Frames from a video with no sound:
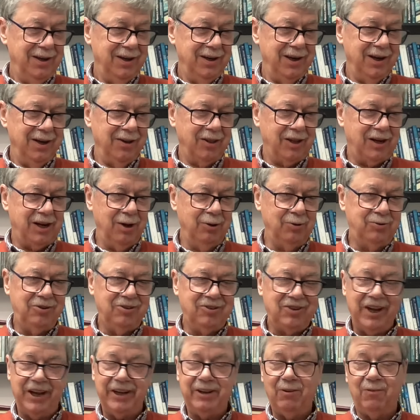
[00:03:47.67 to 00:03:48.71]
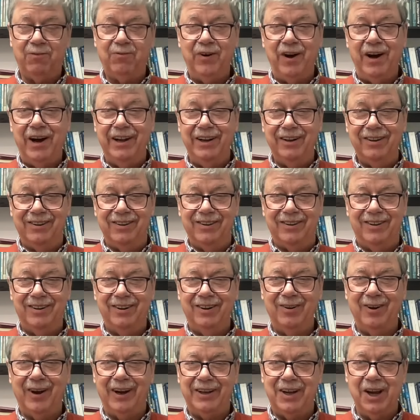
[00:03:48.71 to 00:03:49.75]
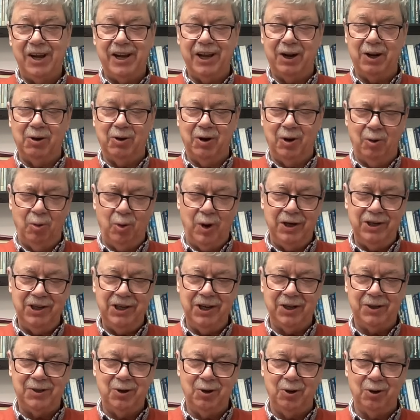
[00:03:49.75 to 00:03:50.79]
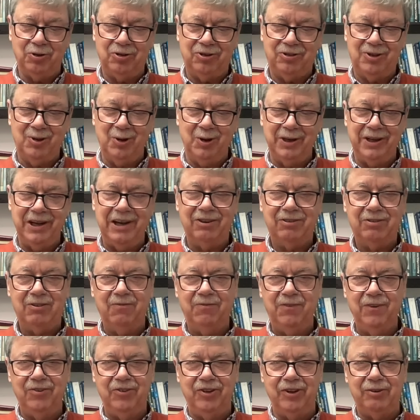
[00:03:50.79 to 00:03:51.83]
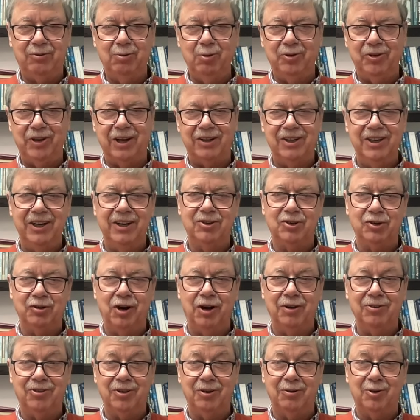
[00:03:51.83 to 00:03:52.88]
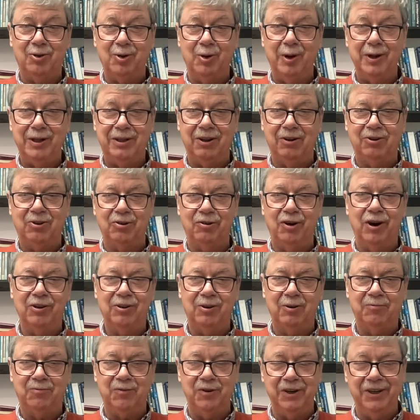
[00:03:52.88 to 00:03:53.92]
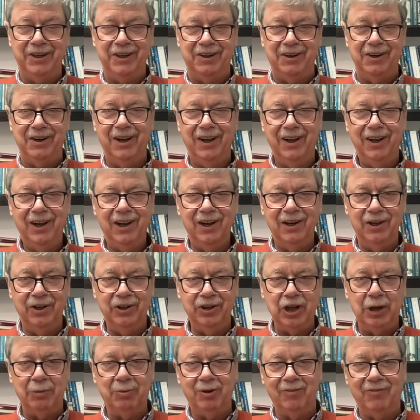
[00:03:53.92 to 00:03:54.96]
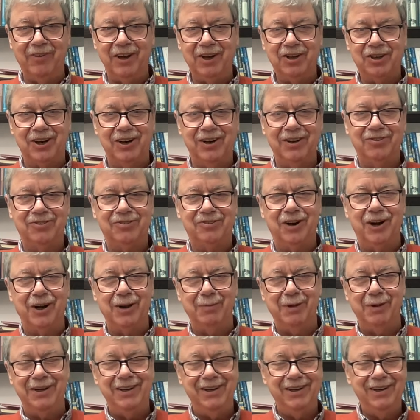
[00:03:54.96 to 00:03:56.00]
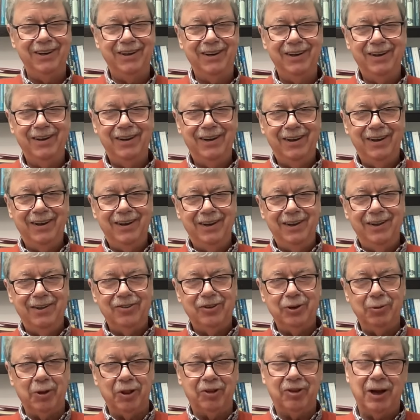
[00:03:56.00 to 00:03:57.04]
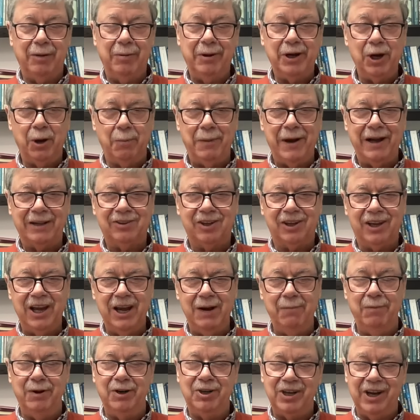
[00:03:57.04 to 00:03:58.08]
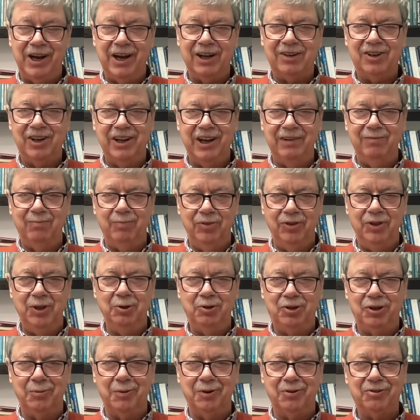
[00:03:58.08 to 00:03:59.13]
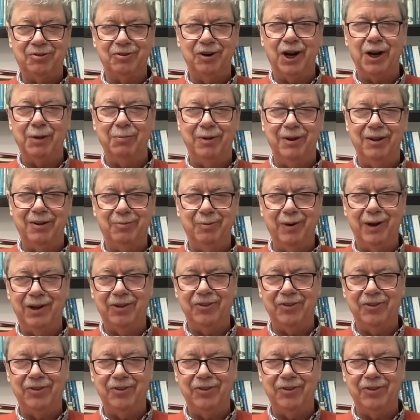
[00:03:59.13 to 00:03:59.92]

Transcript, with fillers: and the closest I could find to I could get a, a one-year course doing astrophysics was actually in Toronto. So I went to Toronto for a year and learned observational astronomy. So by the time I got back to Cambridge, I actually knew some astronomy as well